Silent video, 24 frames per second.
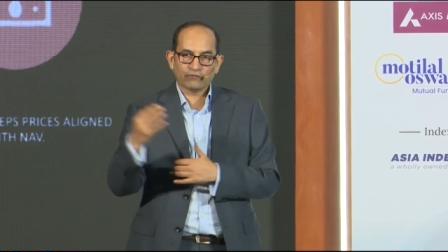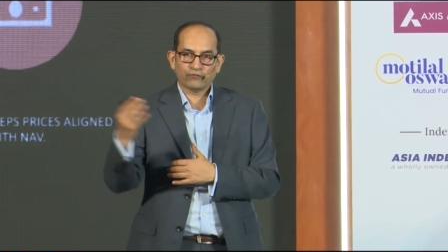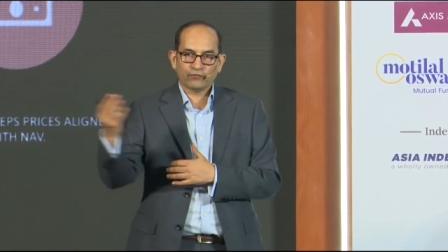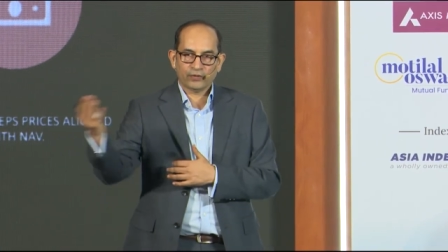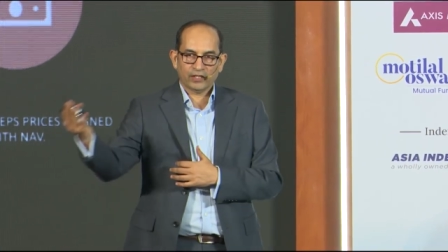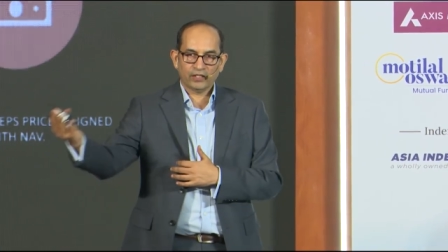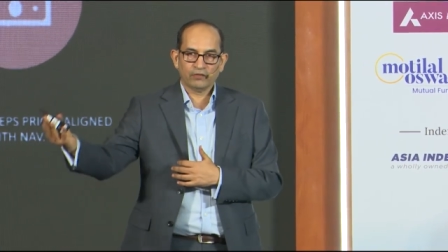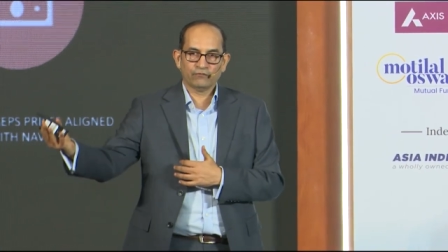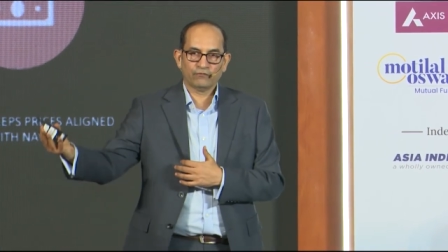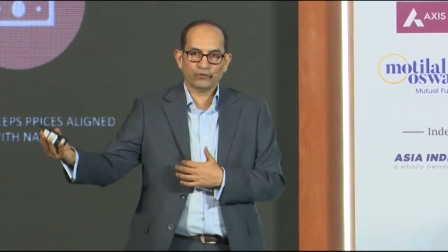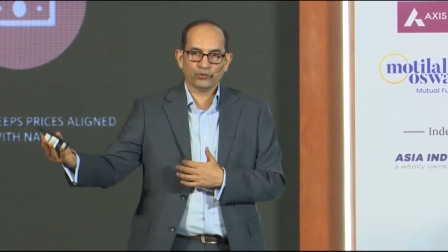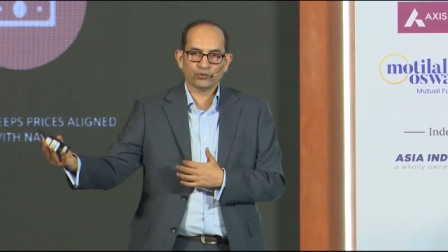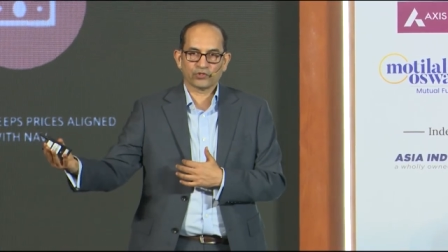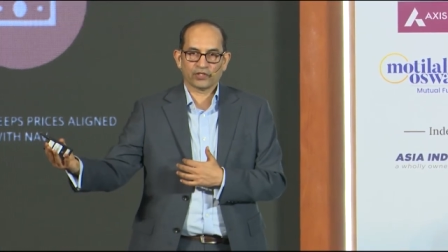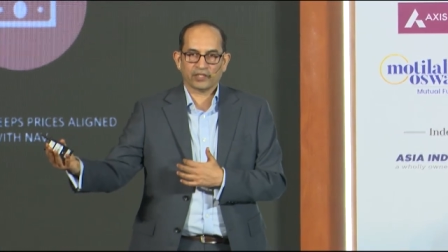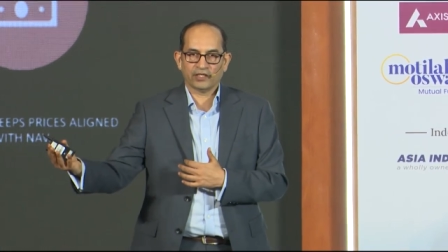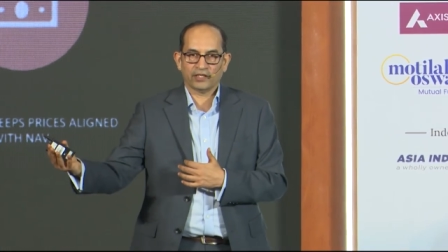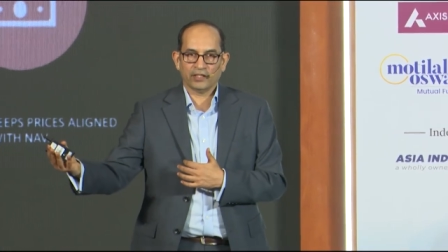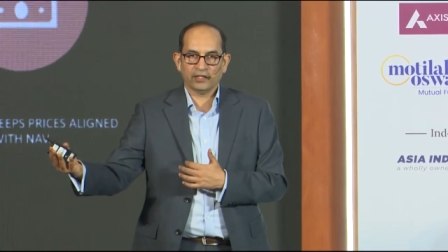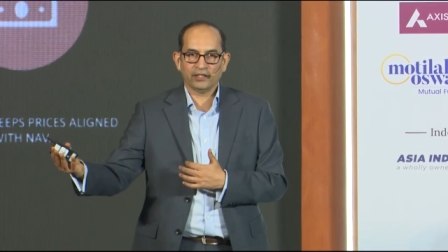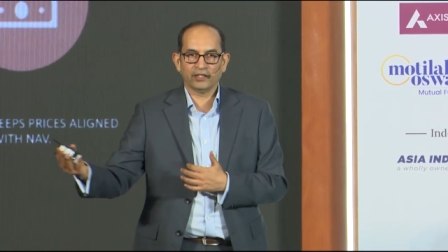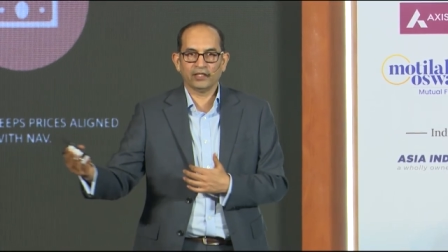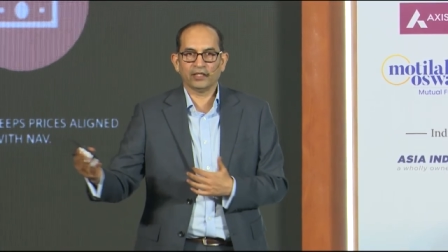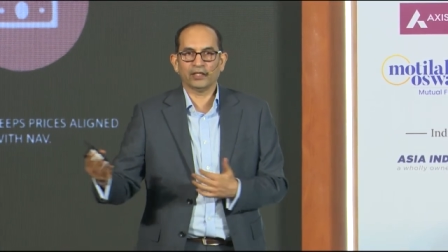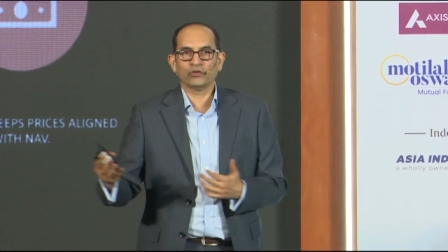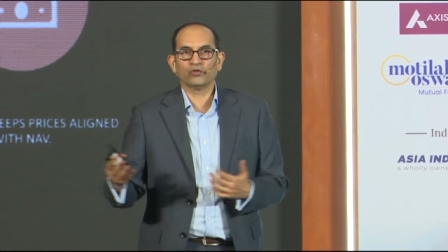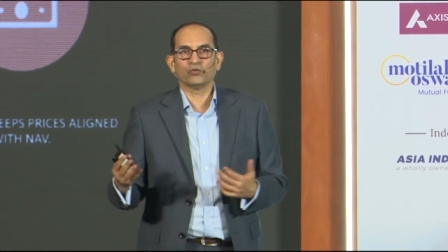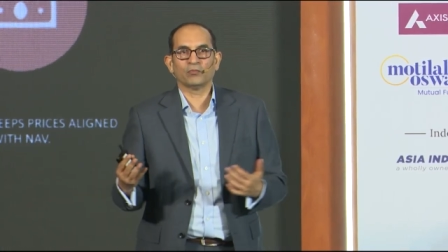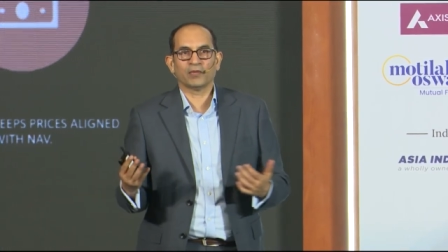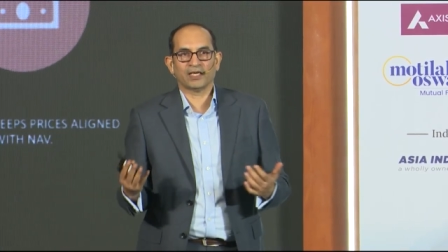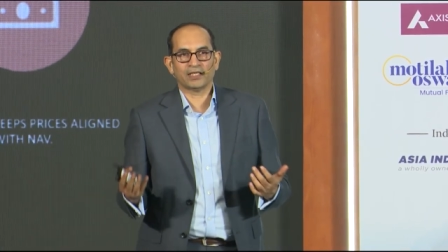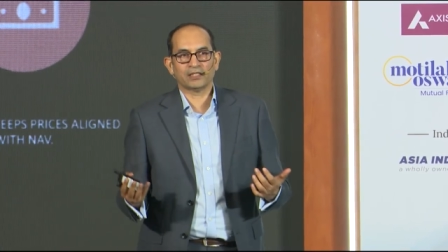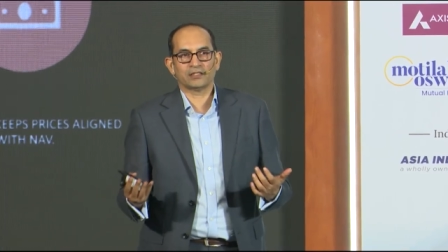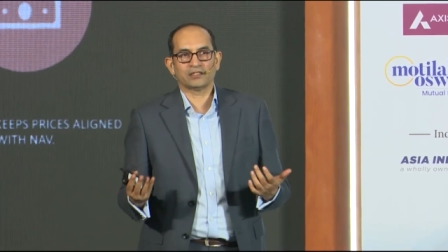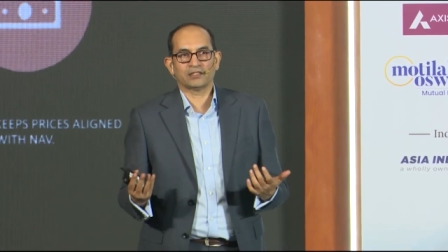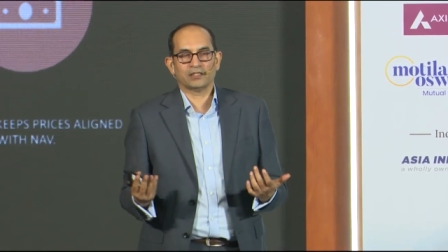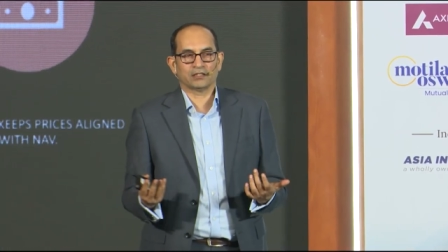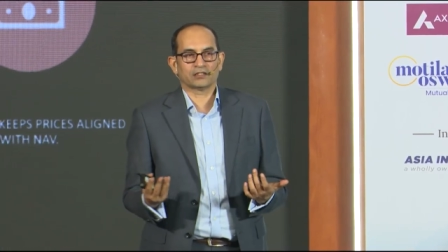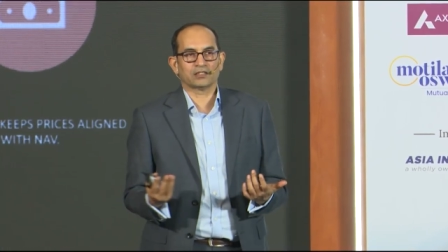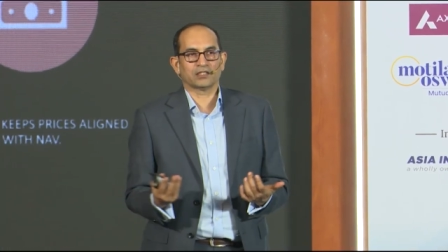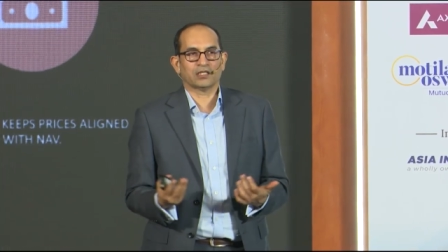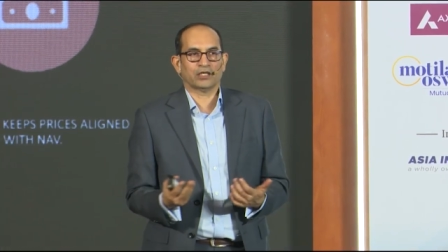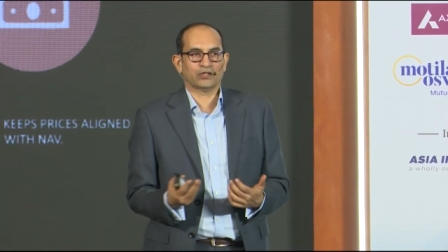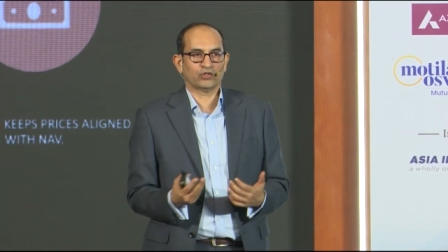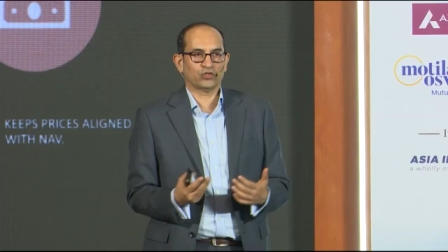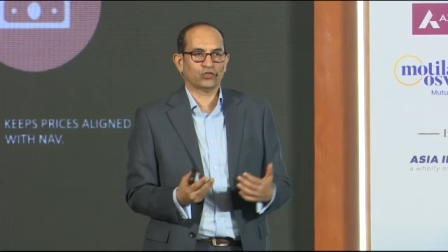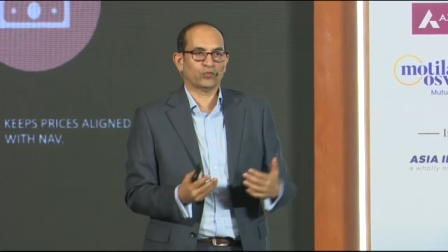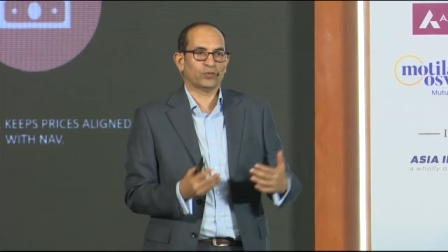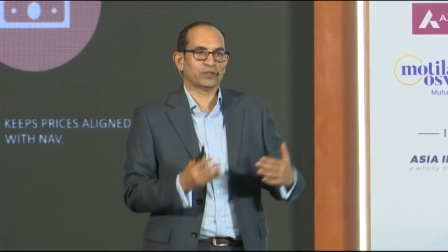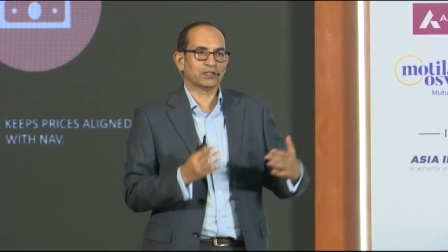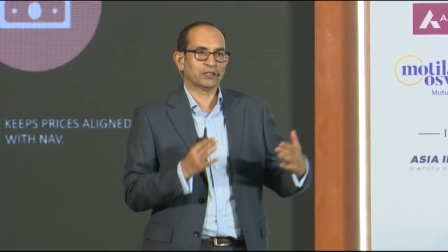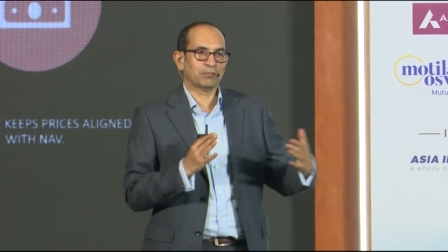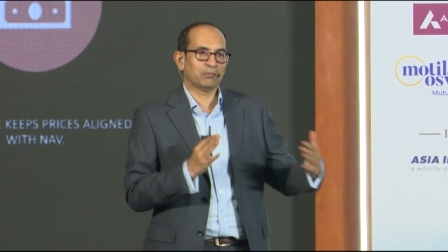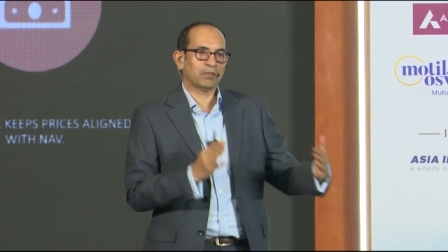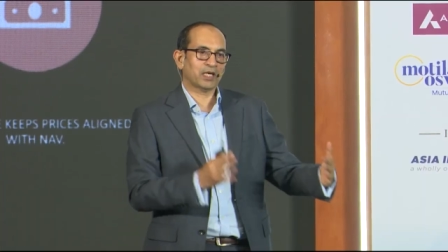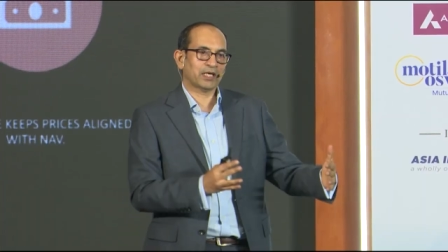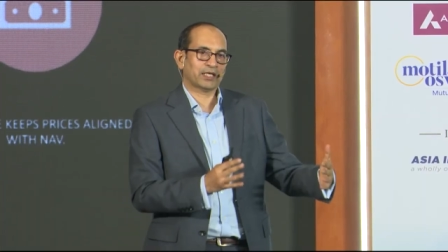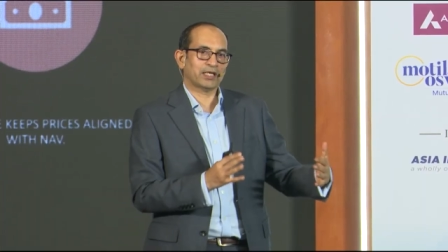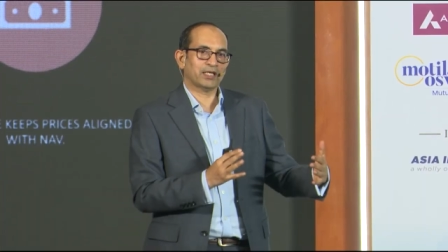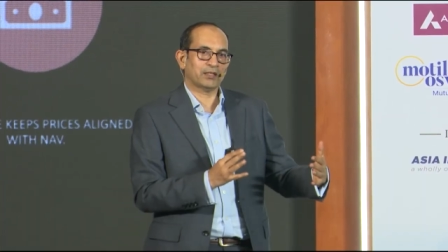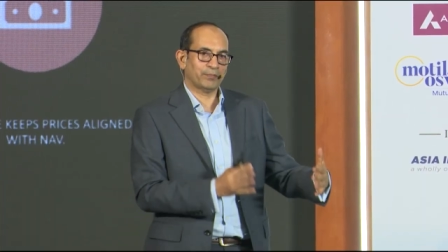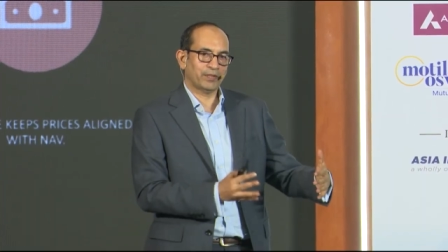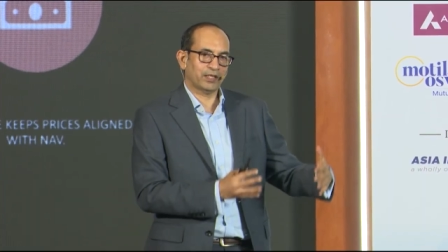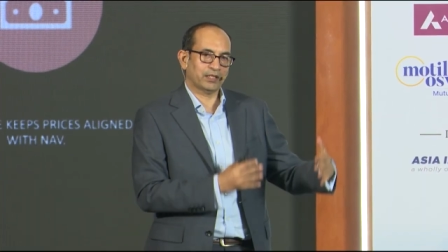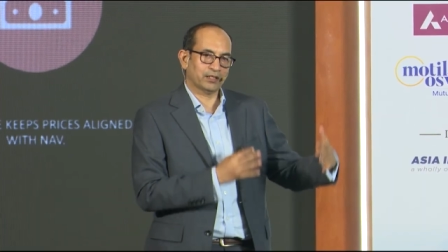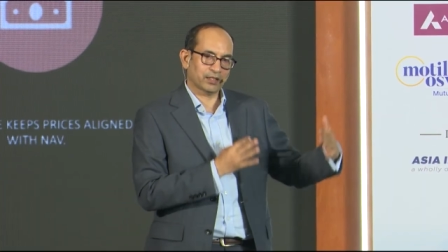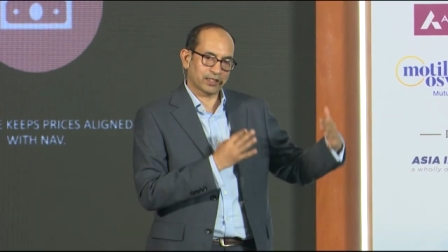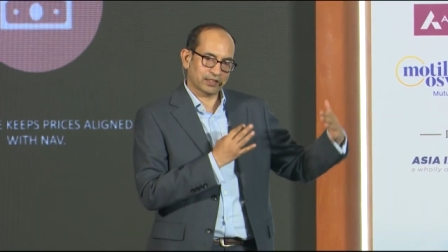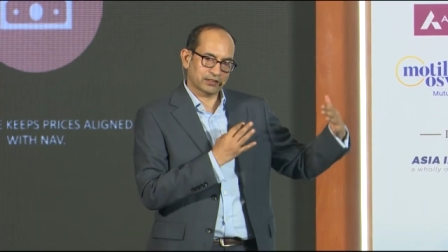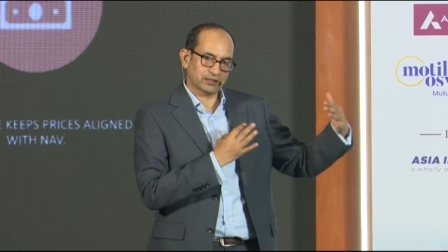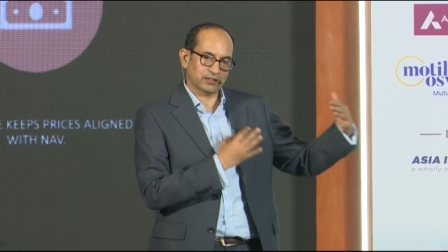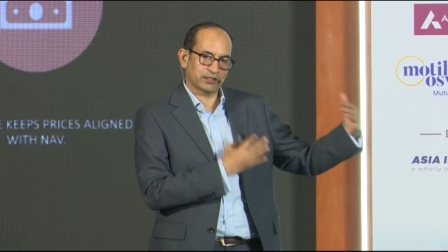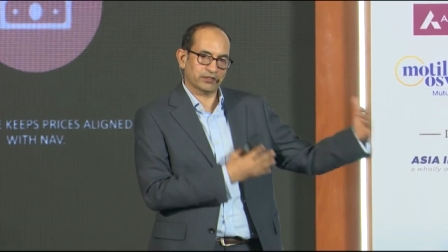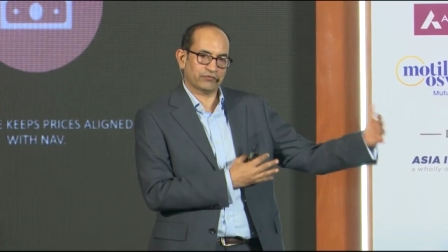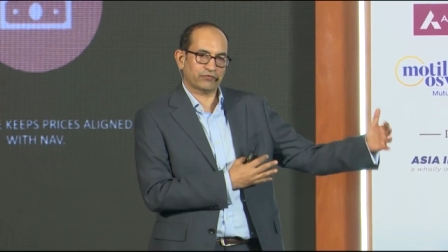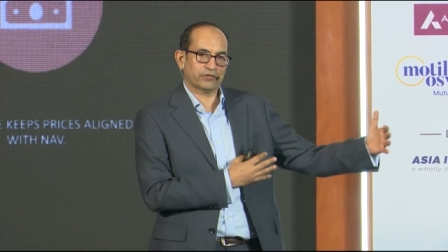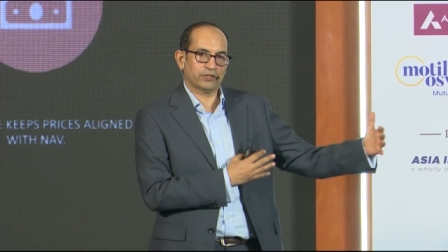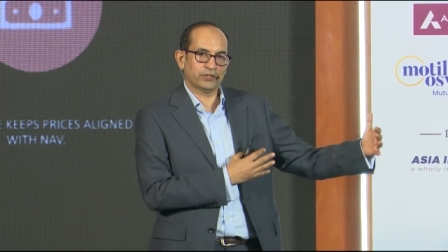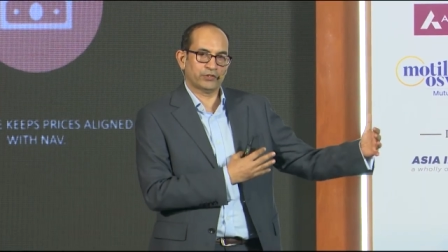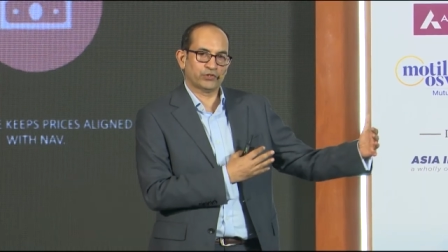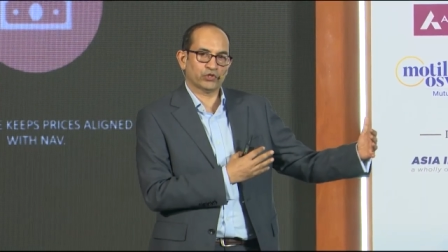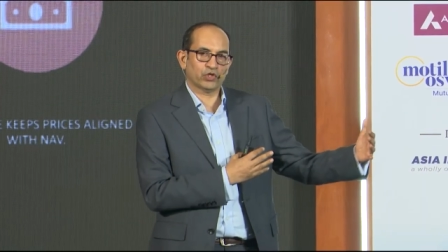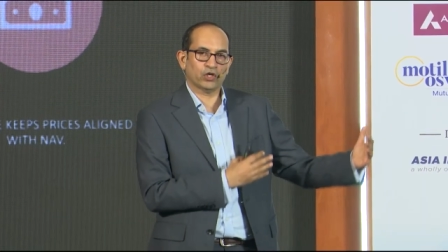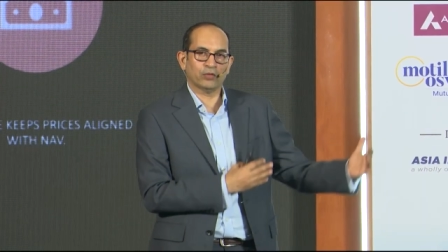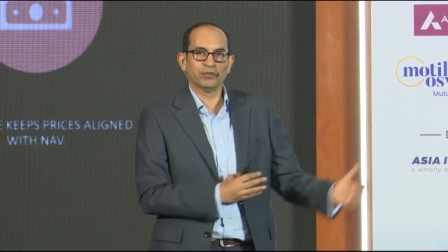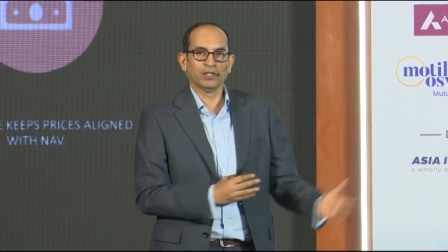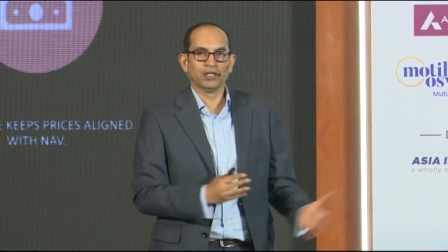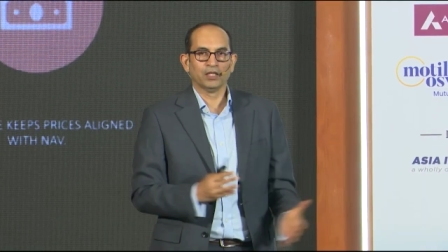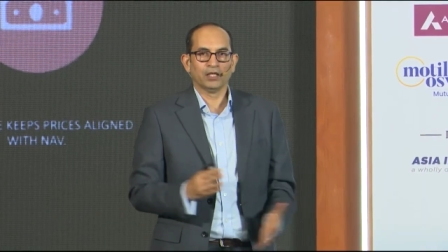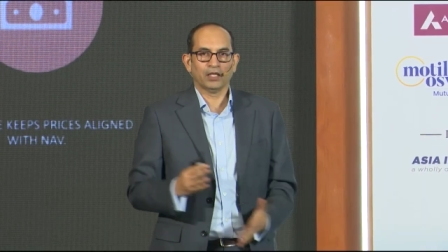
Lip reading: in future in India, you might see a scenario where the market maker has a different job